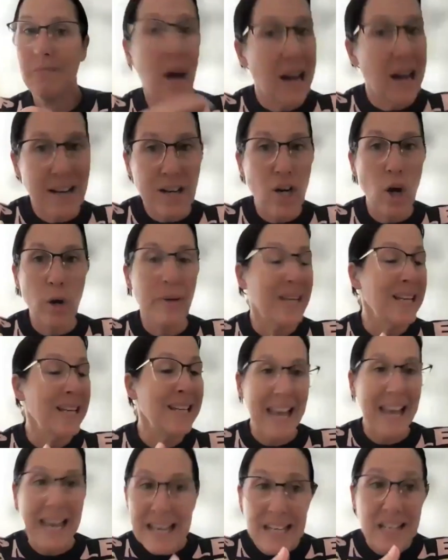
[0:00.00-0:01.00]
I don't know,
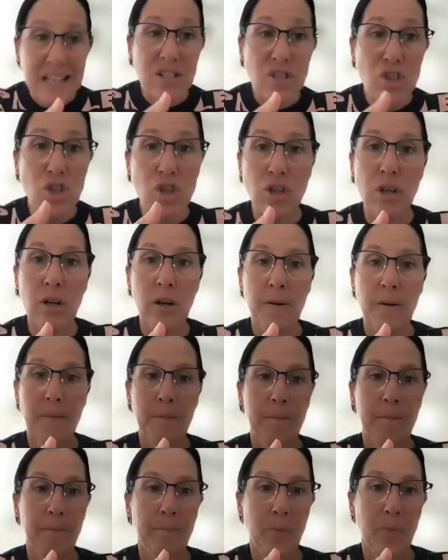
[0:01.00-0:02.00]
engage
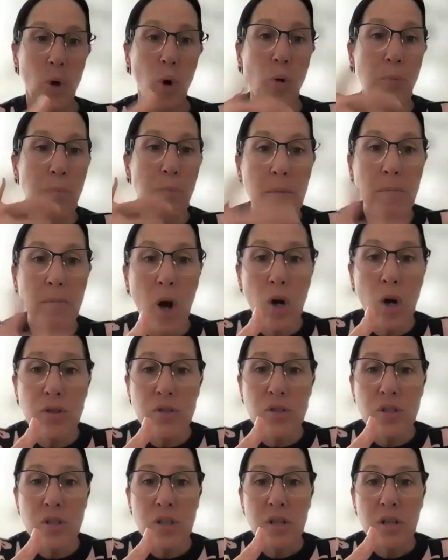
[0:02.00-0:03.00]
or
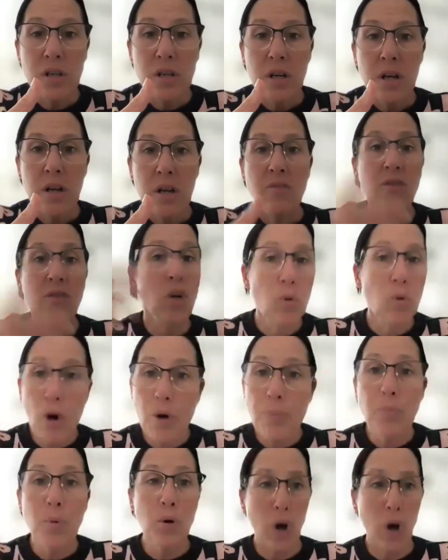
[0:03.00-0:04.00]
promote, the
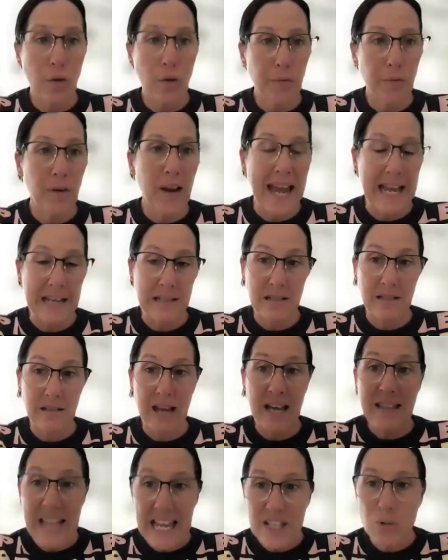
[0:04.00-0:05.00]
group will go flat.
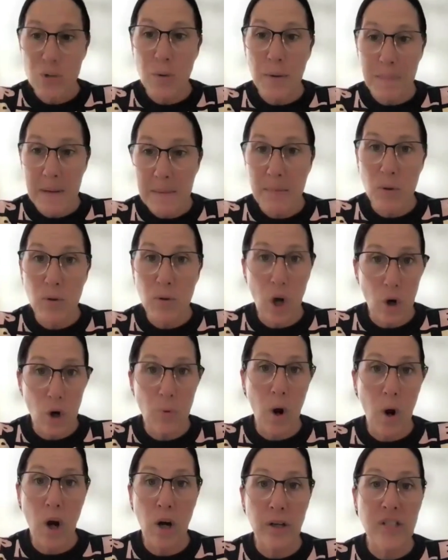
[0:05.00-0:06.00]
And that's where people go
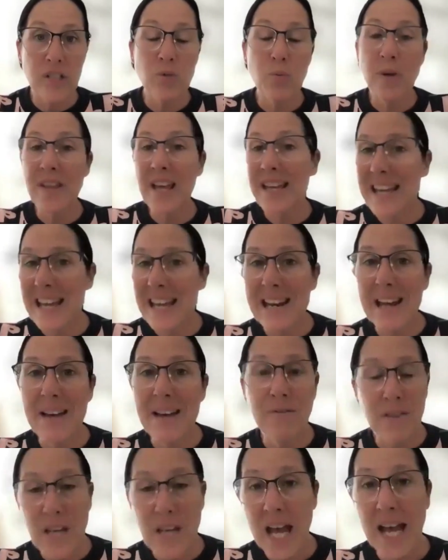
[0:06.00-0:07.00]
wrong, is where they get a
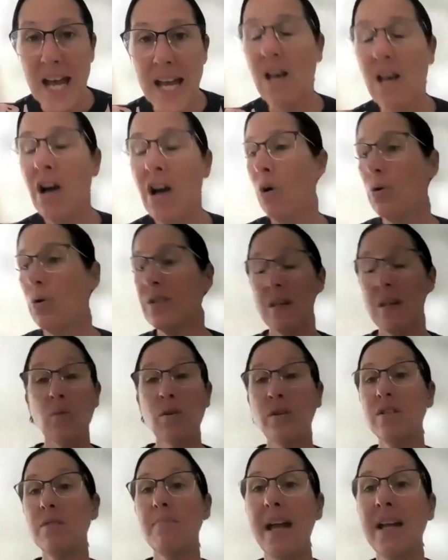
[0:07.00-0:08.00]
VA or
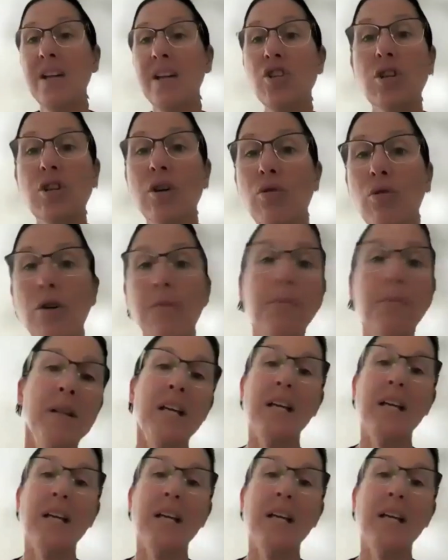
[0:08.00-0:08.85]
someone to manage their group and